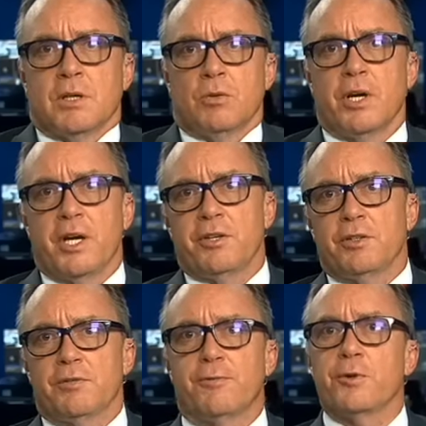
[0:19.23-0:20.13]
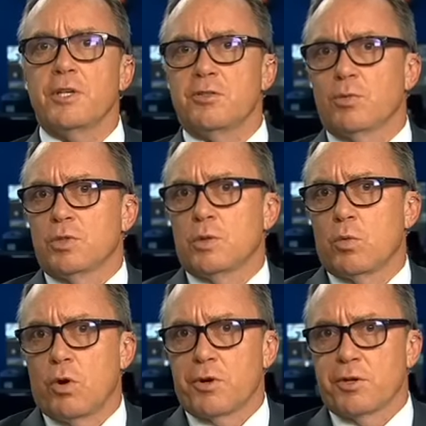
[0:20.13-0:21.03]
Well, Heather, for these wounded
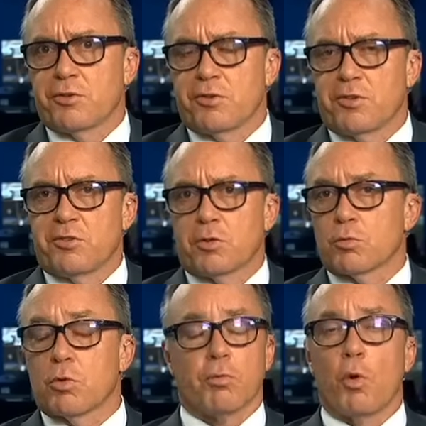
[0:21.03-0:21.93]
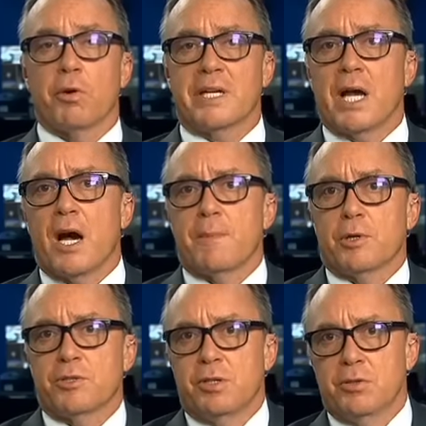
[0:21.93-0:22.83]
warriors, this is a rewarding
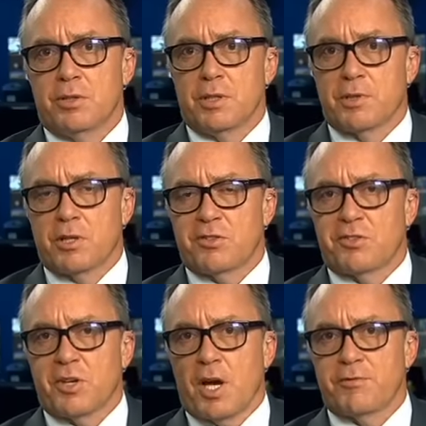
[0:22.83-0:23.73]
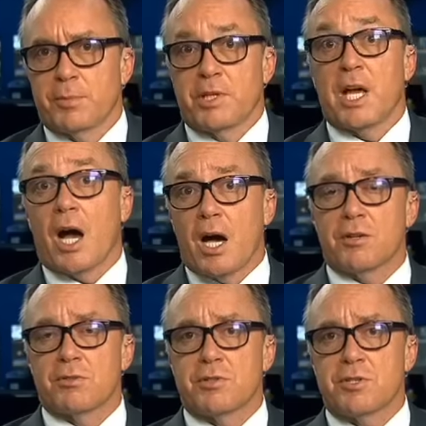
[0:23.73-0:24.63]
opportunity because aside from the
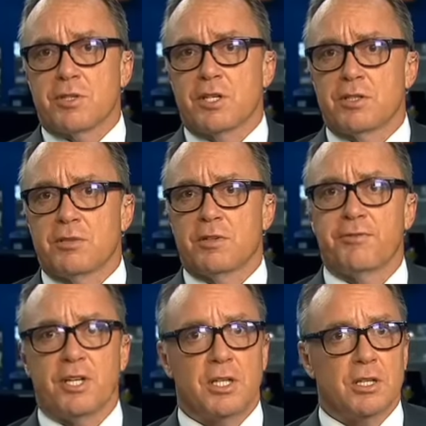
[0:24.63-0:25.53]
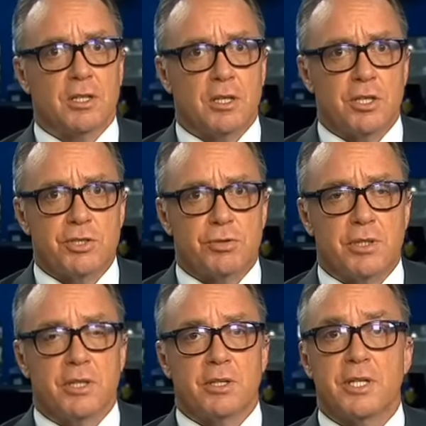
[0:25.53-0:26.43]
honor and distinction of defending their country,
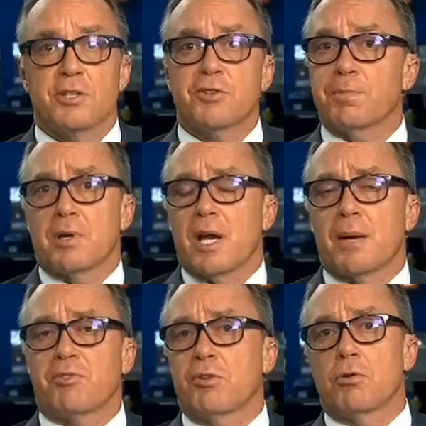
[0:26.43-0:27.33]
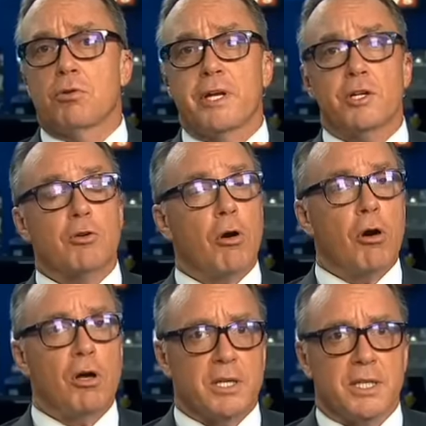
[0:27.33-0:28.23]
there is perhaps no greater
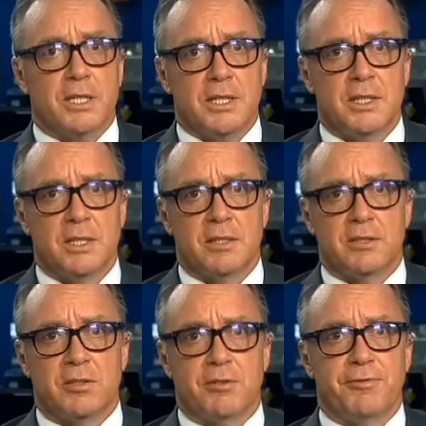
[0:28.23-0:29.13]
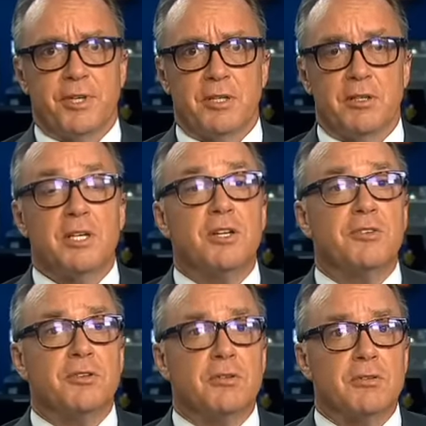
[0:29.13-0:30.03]
calling than to defend innocent